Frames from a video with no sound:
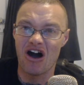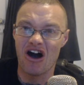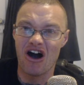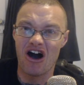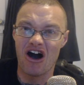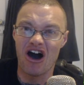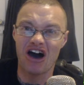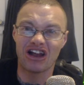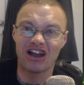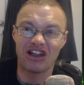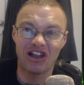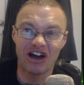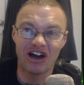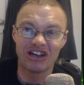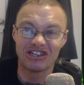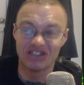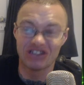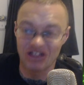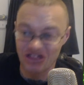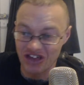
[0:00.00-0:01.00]
I'd like
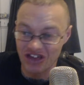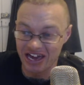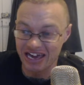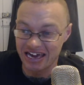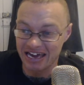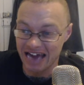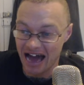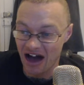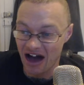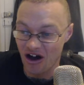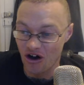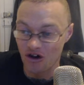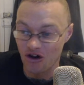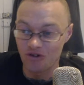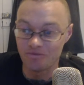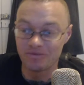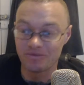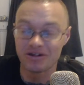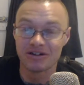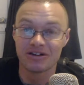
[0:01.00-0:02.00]
to think at
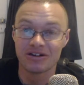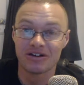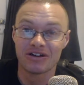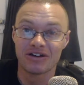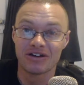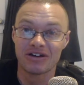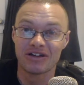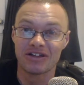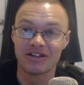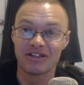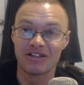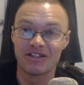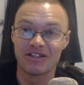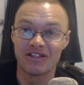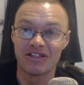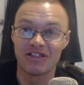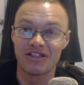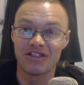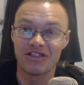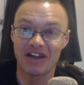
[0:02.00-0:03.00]
home
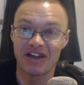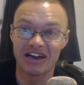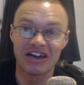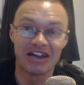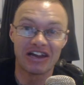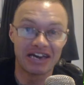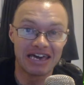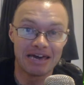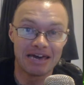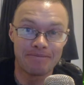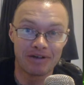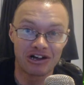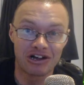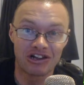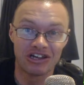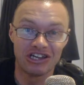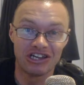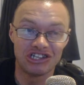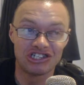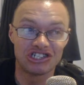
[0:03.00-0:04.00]
they're going to keep a
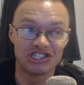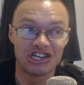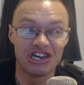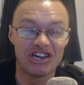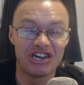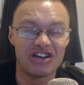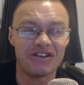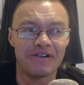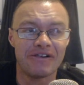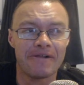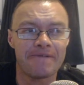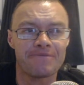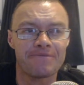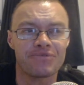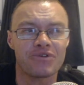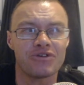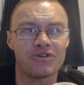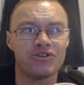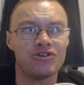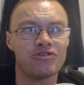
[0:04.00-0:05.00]
clean sheet.
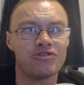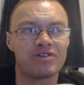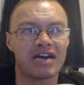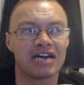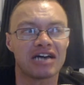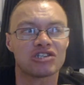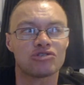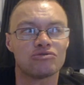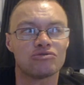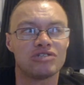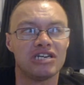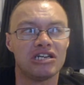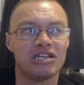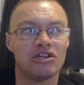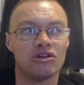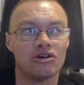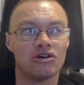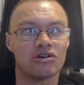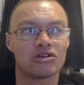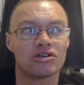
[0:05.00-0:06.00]
Newcastle did
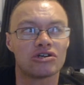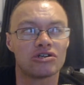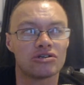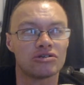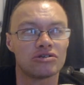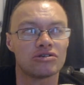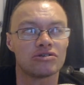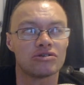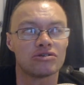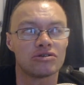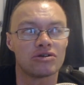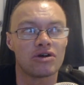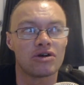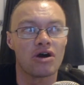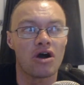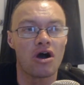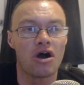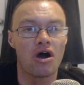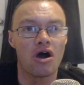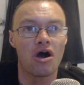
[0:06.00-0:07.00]
look
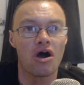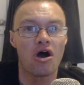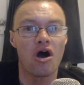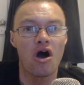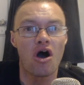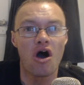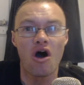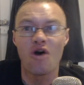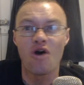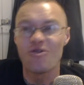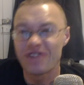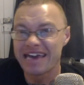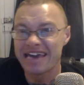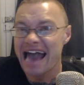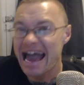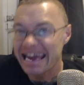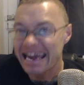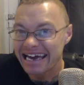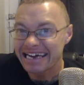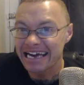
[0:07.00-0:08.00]

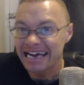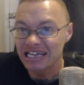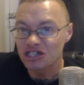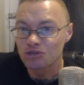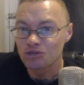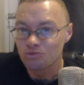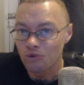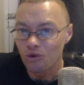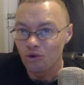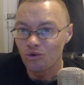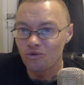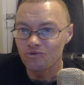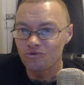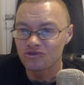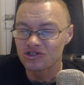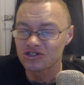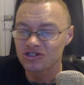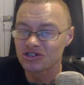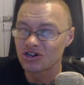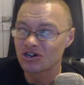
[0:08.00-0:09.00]
okay against
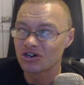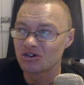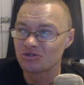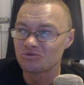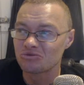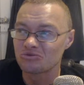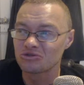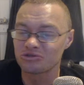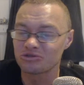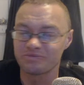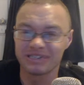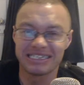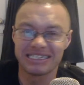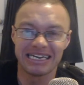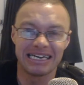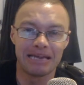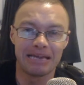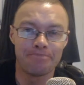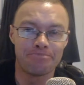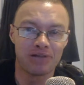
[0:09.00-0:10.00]
Wolves. Wasn't
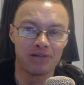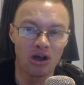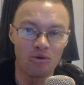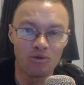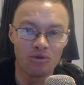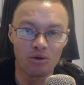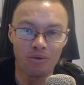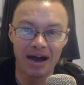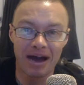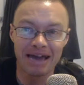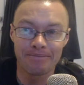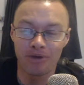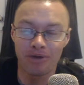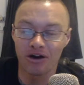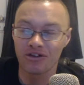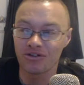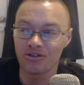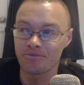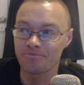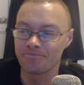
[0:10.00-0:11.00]
particularly blown away by
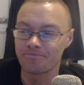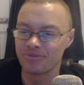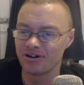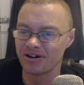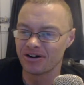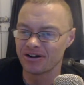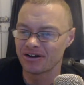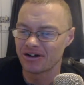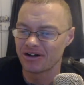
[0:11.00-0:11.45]
them, but